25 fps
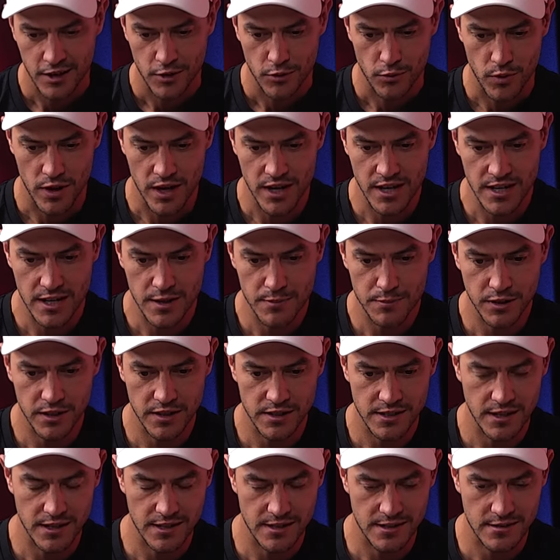when Nibbler
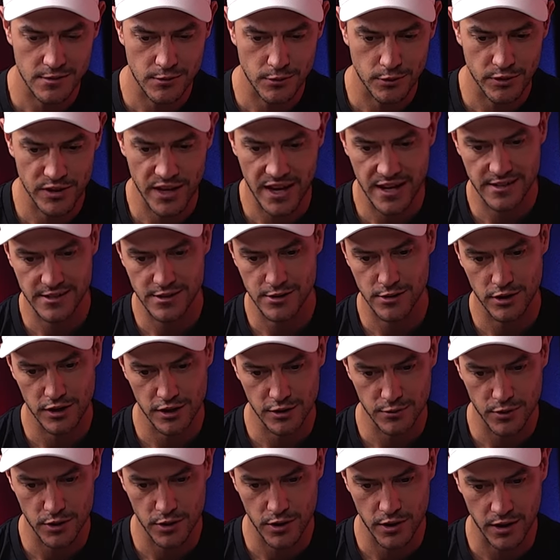does all that
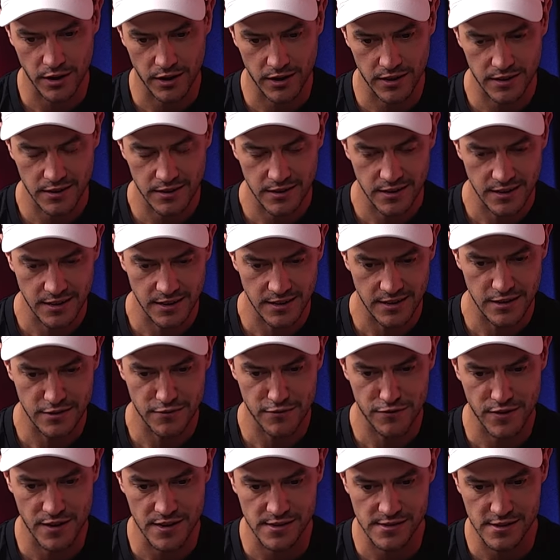dirty work in the
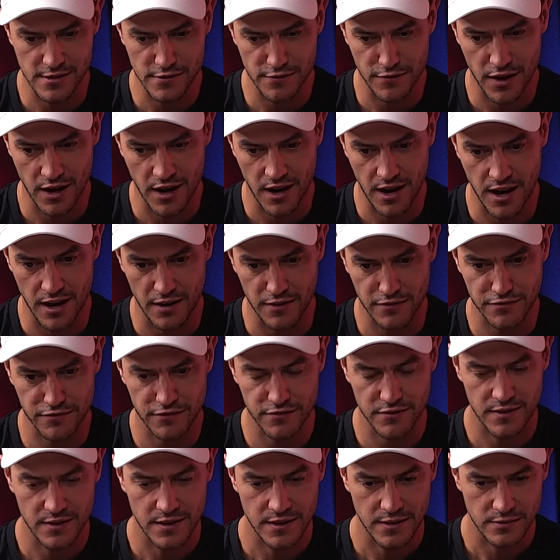defensive half,